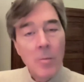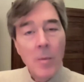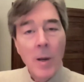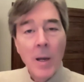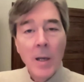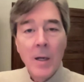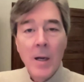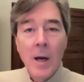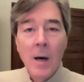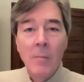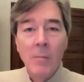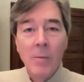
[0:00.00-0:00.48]

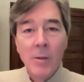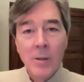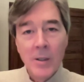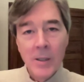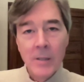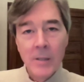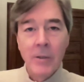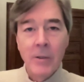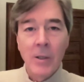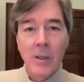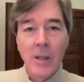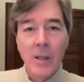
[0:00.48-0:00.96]
you may not
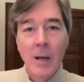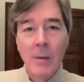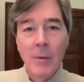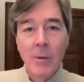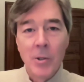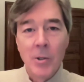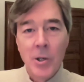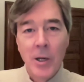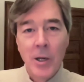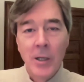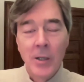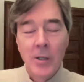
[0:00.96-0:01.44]
believe in
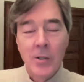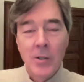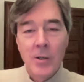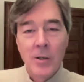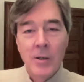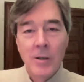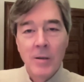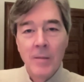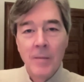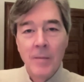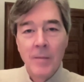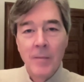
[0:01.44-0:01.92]
climate
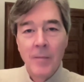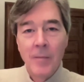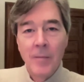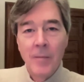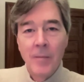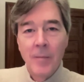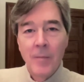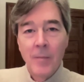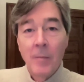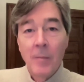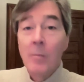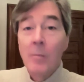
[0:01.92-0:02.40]
change,
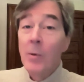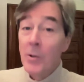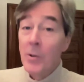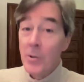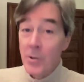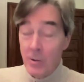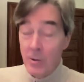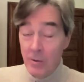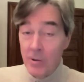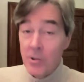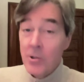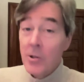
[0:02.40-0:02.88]

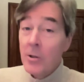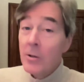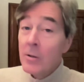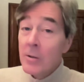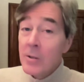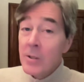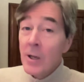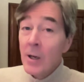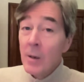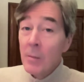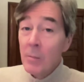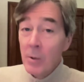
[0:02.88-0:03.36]
but your
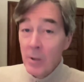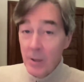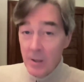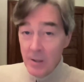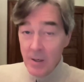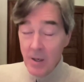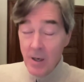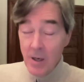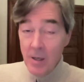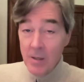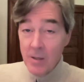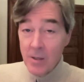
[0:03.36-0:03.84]
insurance
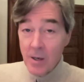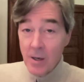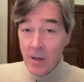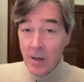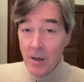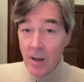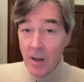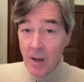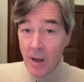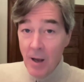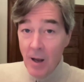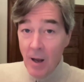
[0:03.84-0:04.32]
company
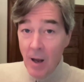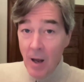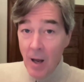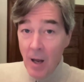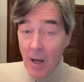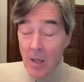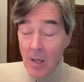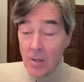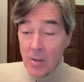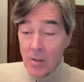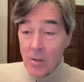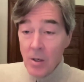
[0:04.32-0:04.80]
does.
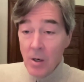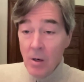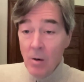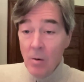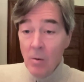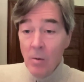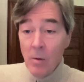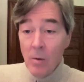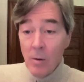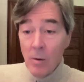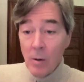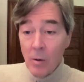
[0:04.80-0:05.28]

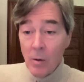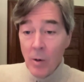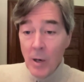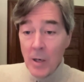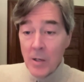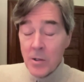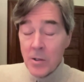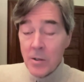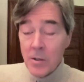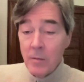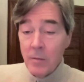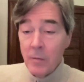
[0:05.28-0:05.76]
So
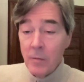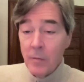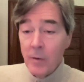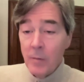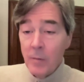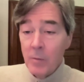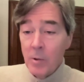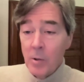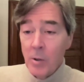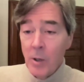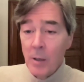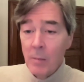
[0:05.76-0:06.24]
question
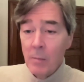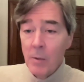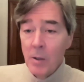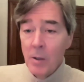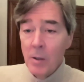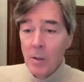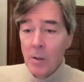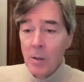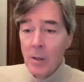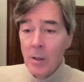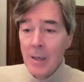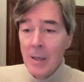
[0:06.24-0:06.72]
from Craig
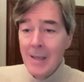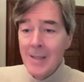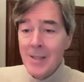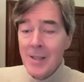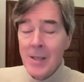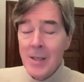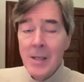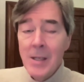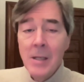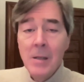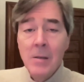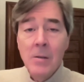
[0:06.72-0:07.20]
Miller,
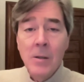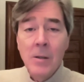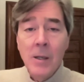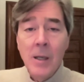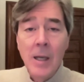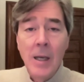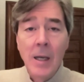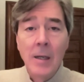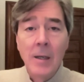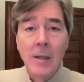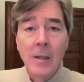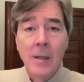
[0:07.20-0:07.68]
is
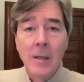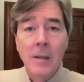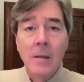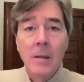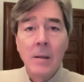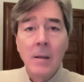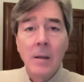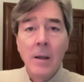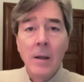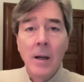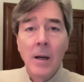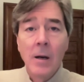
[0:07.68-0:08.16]
either
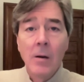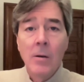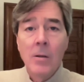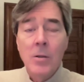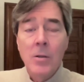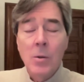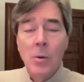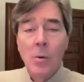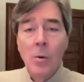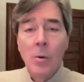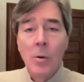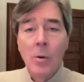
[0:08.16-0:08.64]
candidate,
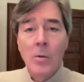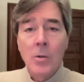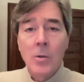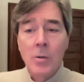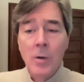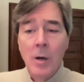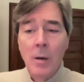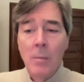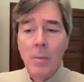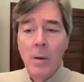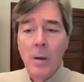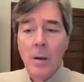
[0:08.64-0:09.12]
Harris or
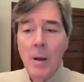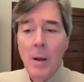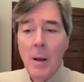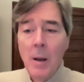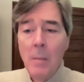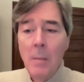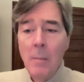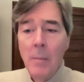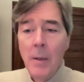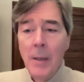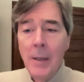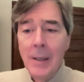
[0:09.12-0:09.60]
Trump,
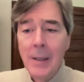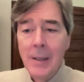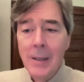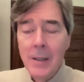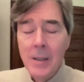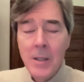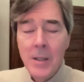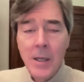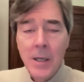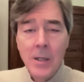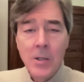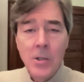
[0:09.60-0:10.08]

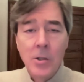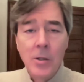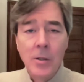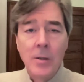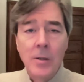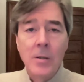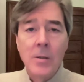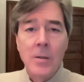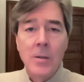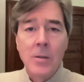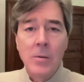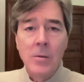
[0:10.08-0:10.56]
paying
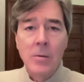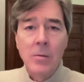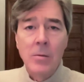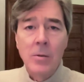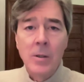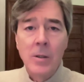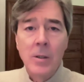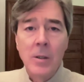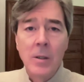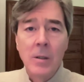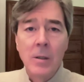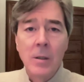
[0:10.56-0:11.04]
attention
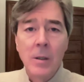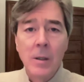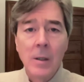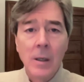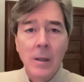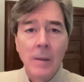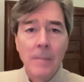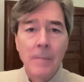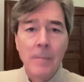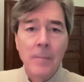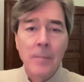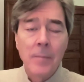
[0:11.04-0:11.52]
to the
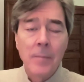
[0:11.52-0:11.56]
